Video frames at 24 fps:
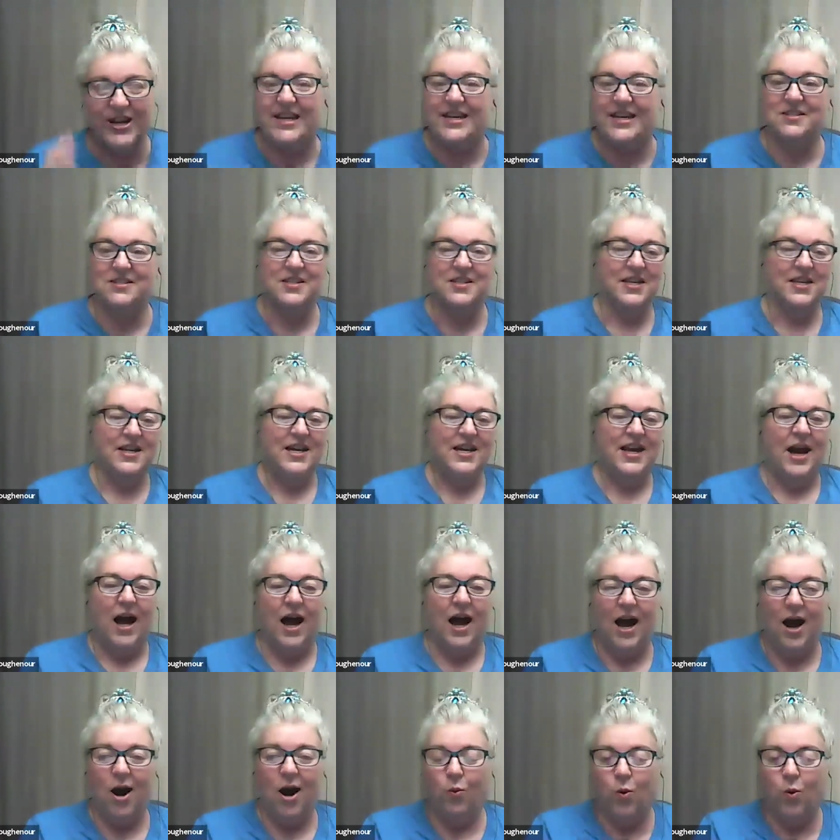is
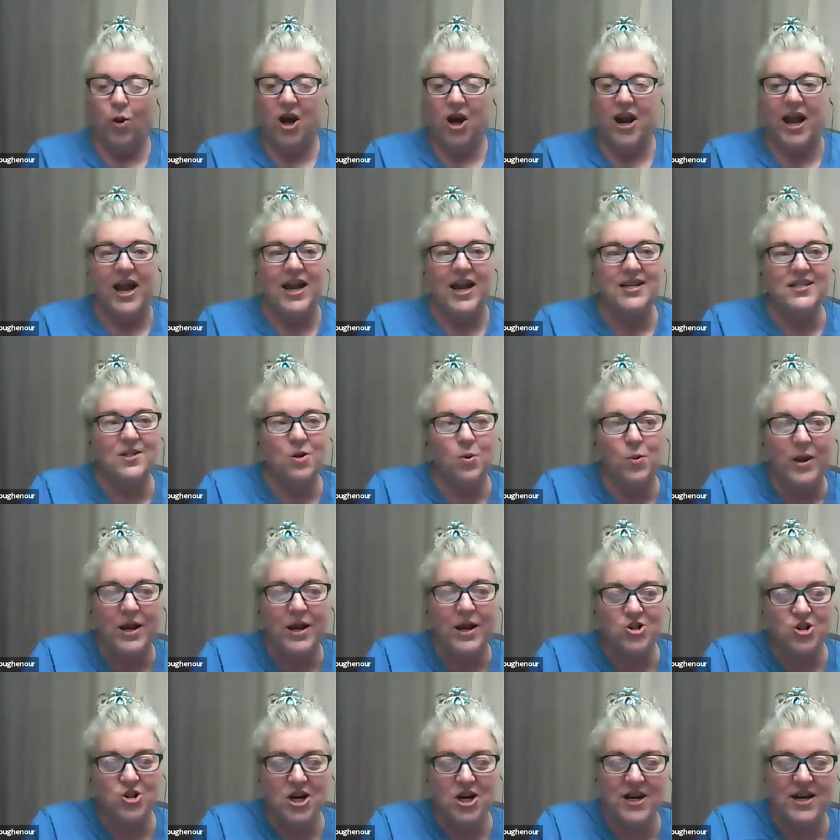uh, work as a
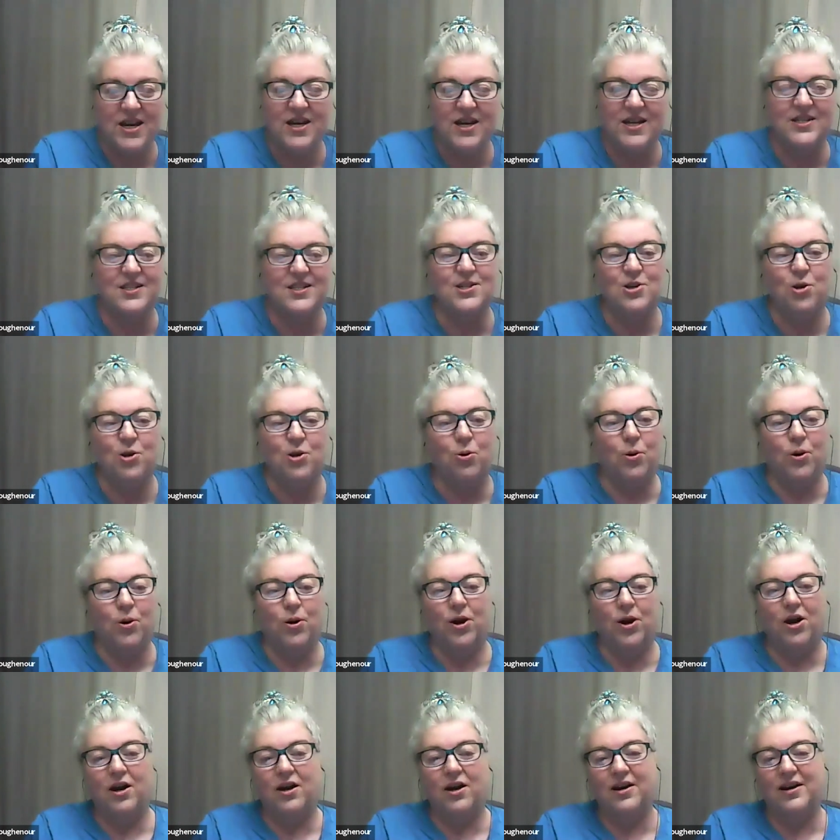waitress
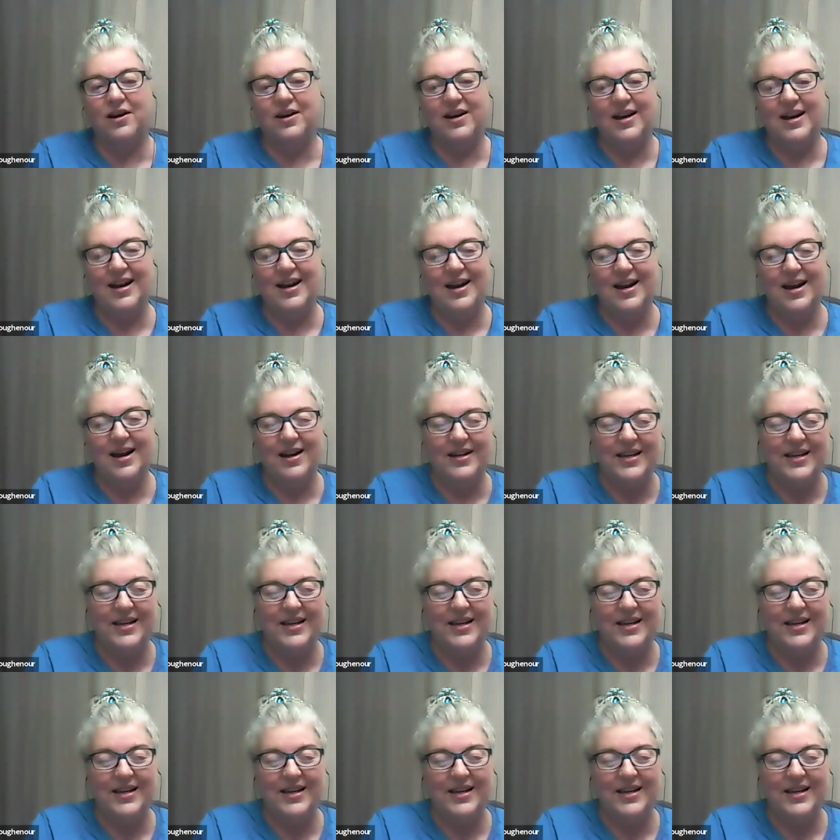or uh,